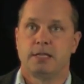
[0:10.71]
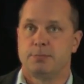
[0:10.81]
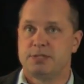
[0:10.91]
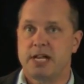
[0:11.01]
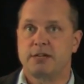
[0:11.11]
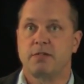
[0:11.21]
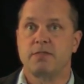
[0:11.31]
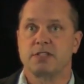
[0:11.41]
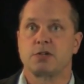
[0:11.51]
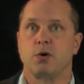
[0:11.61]
The objective
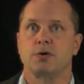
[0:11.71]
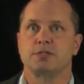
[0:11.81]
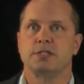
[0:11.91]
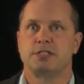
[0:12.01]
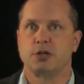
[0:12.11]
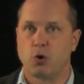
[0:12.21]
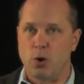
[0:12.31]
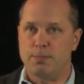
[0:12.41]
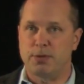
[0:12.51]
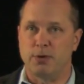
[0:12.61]
of this course is to
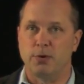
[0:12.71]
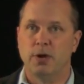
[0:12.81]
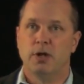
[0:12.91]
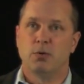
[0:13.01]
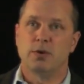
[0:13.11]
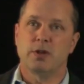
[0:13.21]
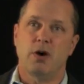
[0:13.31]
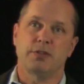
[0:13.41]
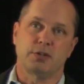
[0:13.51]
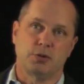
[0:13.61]
equip you with
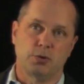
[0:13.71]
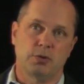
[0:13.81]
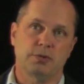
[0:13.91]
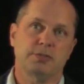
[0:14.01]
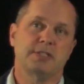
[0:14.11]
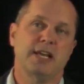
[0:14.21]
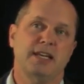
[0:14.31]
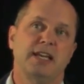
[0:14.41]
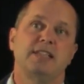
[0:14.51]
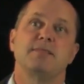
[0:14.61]
all the tools,
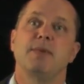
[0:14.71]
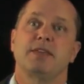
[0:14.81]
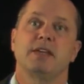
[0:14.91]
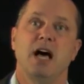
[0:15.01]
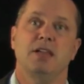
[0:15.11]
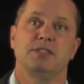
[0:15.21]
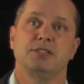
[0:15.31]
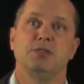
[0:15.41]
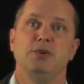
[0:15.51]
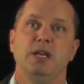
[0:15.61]
techniques, and
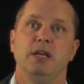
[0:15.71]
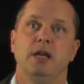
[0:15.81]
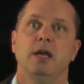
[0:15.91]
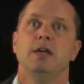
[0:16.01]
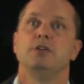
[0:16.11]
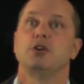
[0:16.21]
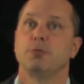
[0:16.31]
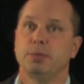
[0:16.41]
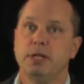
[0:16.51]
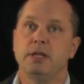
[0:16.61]
methodologies you need
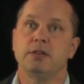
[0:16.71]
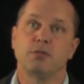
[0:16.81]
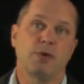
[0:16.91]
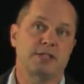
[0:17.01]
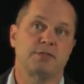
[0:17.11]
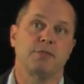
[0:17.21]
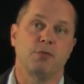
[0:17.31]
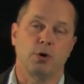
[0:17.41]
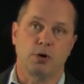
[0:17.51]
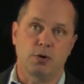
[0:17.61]
to complete the rest of the
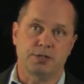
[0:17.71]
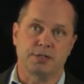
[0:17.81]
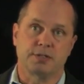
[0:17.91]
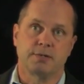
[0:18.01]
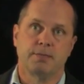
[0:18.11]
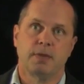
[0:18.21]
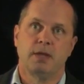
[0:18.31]
4 courses.